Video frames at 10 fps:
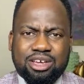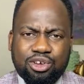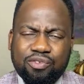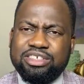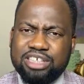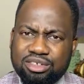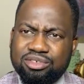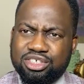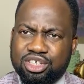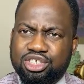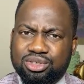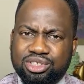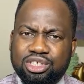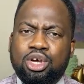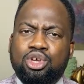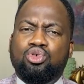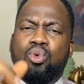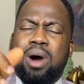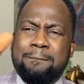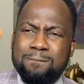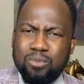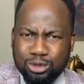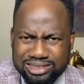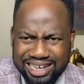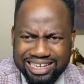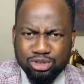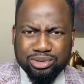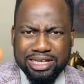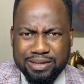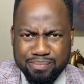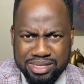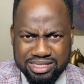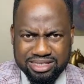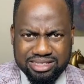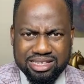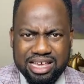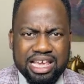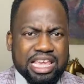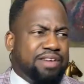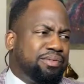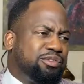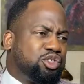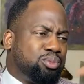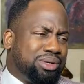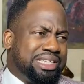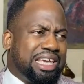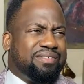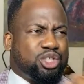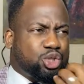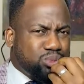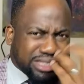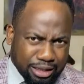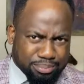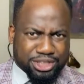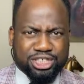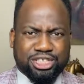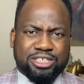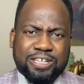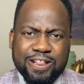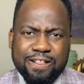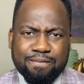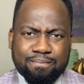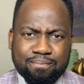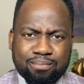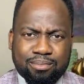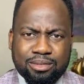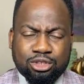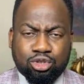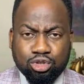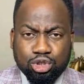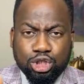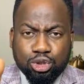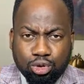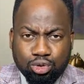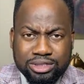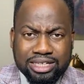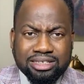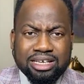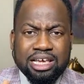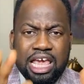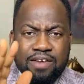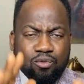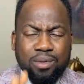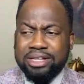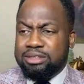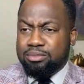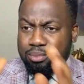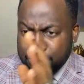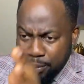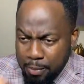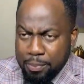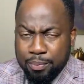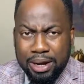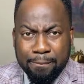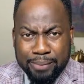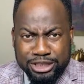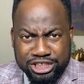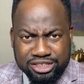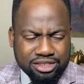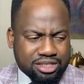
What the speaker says: you've already researched us, you are most likely to get a business, even if somebody gave a sweeter pitch. Just to show you that even when people are pitching